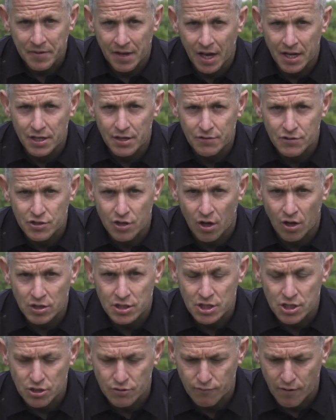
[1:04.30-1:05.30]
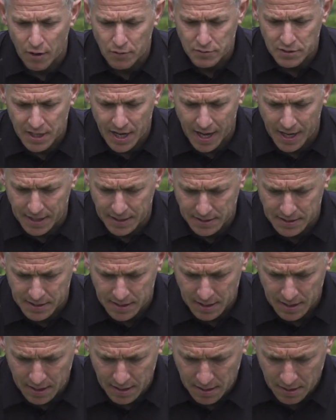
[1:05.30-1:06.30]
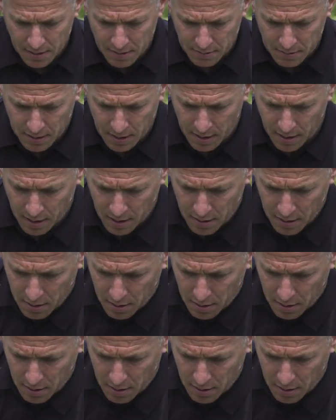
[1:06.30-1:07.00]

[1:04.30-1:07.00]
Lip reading: and you've started to rotate, the